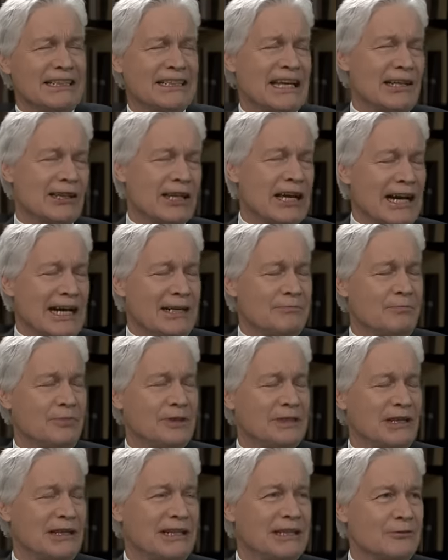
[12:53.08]
I get that,
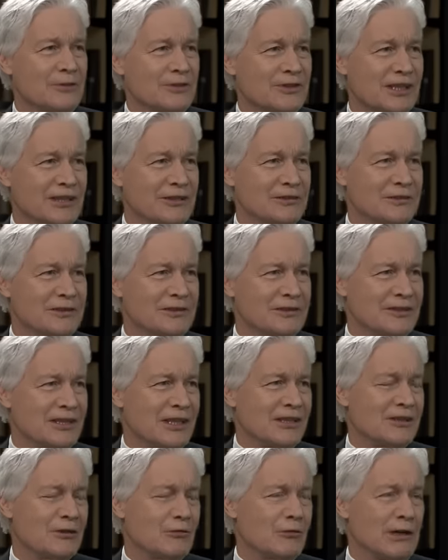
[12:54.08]
but I also
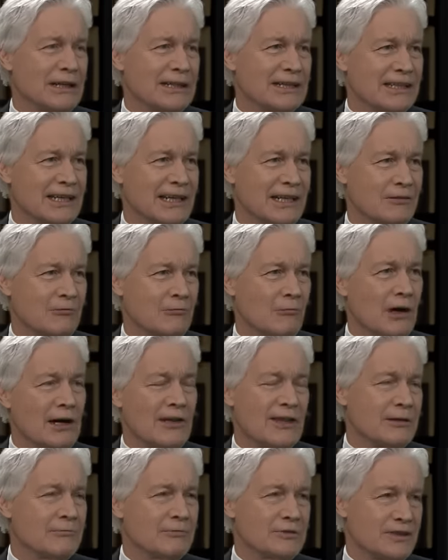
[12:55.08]
don't quite get
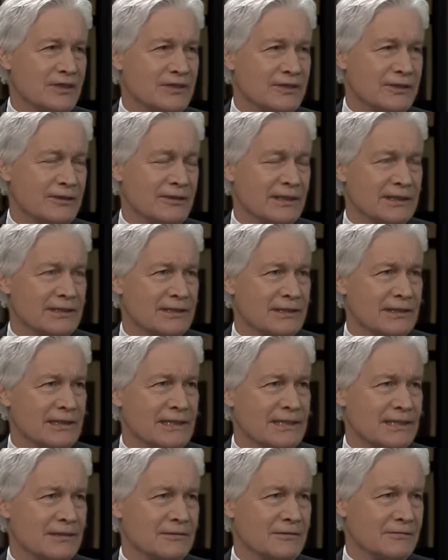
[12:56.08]
why they want to do this.
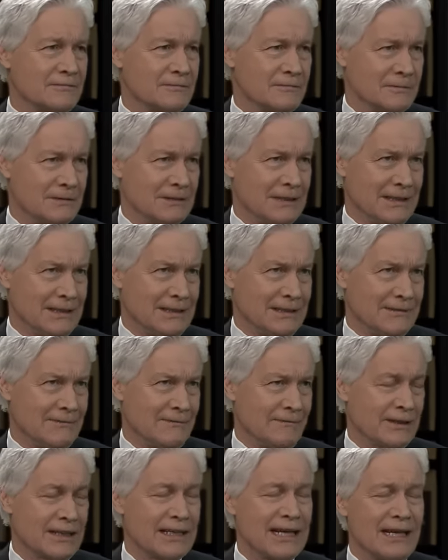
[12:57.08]
Let's not
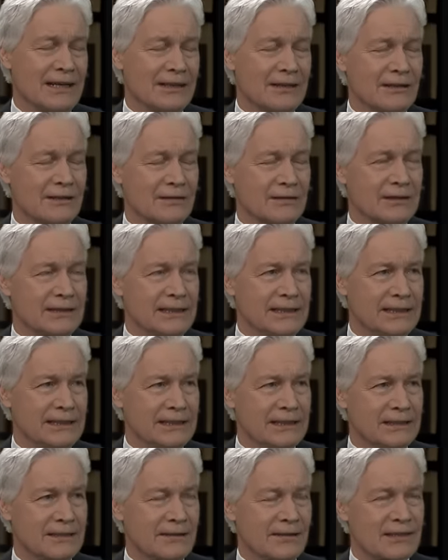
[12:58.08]
forget that
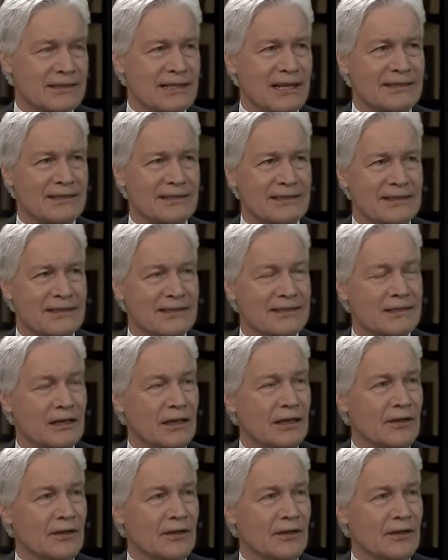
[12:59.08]
the Sussexes